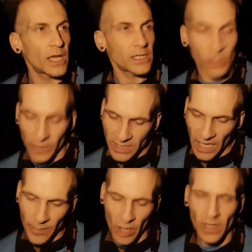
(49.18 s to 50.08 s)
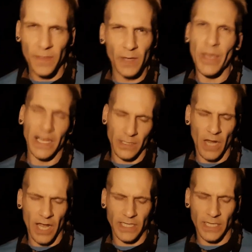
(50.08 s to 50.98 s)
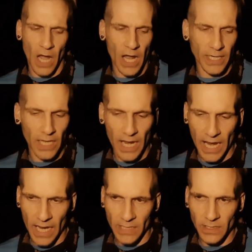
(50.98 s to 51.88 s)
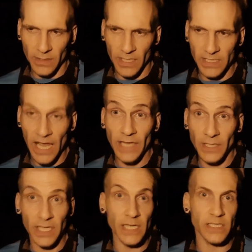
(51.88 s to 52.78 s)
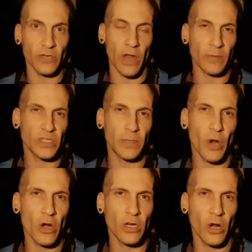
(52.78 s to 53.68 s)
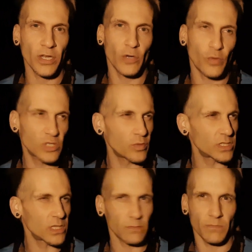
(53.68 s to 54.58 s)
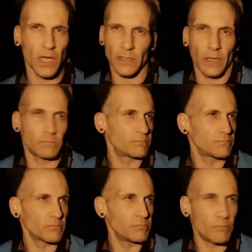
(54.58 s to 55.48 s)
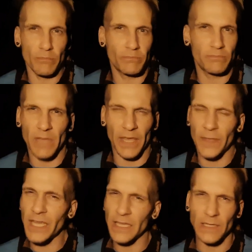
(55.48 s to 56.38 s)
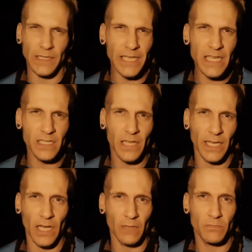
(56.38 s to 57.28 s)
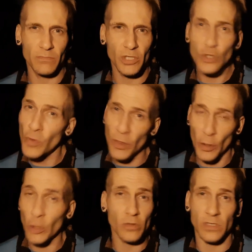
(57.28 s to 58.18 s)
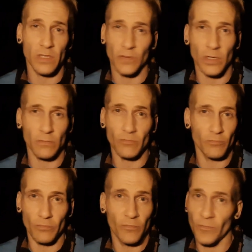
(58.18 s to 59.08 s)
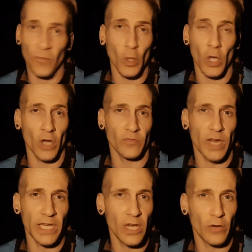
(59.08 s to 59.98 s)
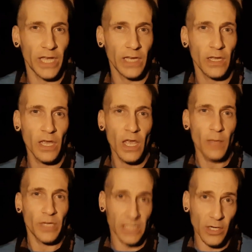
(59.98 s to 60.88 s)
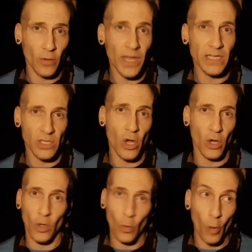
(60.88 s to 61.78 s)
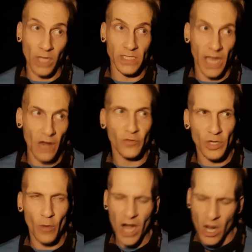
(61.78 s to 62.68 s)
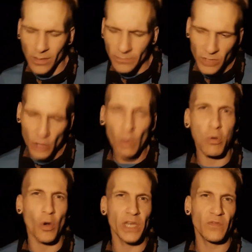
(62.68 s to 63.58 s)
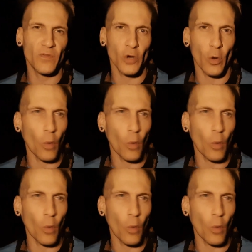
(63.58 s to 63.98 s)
So this came out, I think, back in 99, and this had the Keys to Gramercy Park on it, which was, I think, at least like a two-thirds of a full-on radio hit, because I know that song was everywhere to a point for a